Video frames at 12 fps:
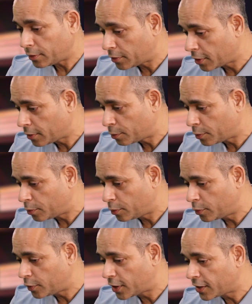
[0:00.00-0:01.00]

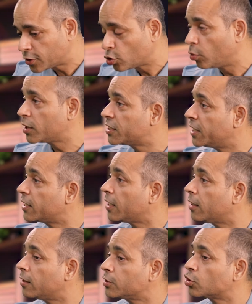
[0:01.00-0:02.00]
there is so much
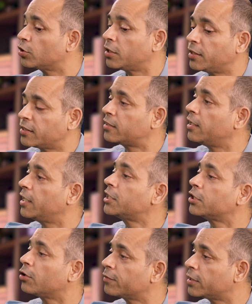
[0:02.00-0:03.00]
data, so the
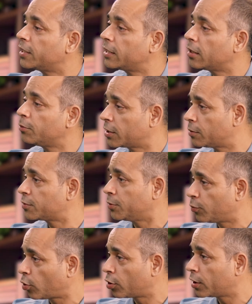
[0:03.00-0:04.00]
distillation of the data becomes
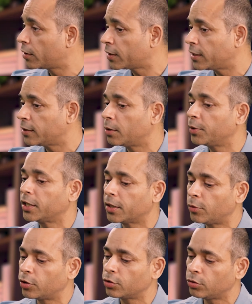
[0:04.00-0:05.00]
important, and then being
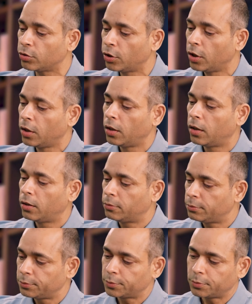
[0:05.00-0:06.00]
able to
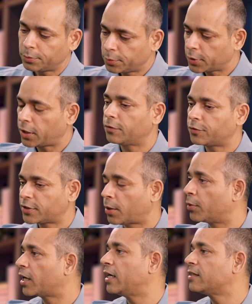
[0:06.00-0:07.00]
kind of
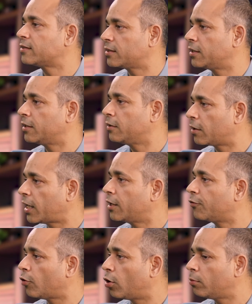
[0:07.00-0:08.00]
summarize it in the
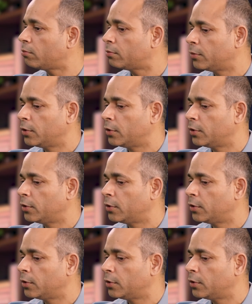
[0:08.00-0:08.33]
right form